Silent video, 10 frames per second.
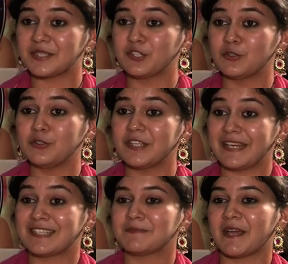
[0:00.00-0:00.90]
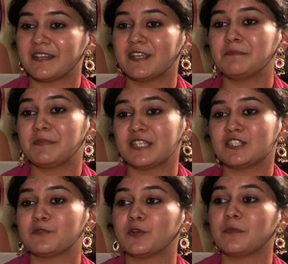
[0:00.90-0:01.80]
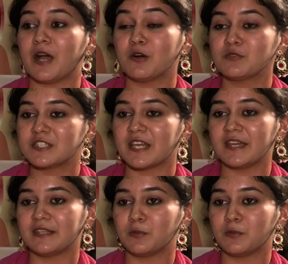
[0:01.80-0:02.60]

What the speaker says: but they're expecting peace from outside.